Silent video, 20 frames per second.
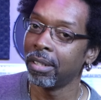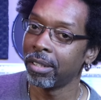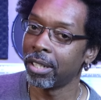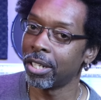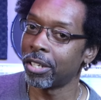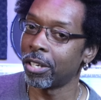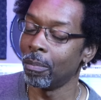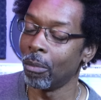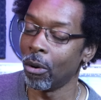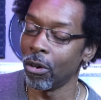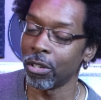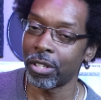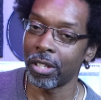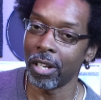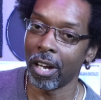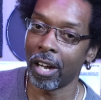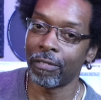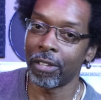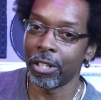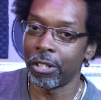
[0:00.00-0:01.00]
just some more
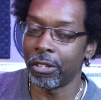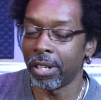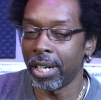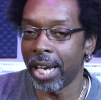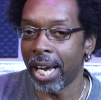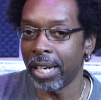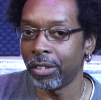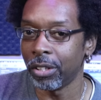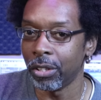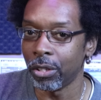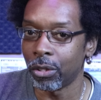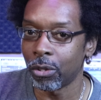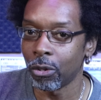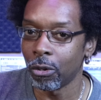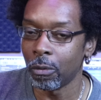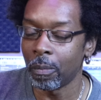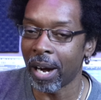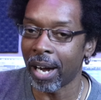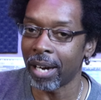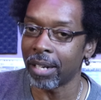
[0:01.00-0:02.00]
stuff that you can add to your
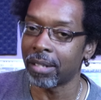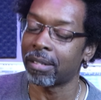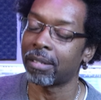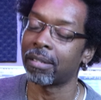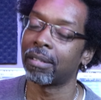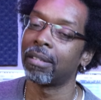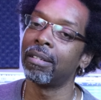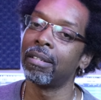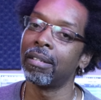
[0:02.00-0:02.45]
toolbox.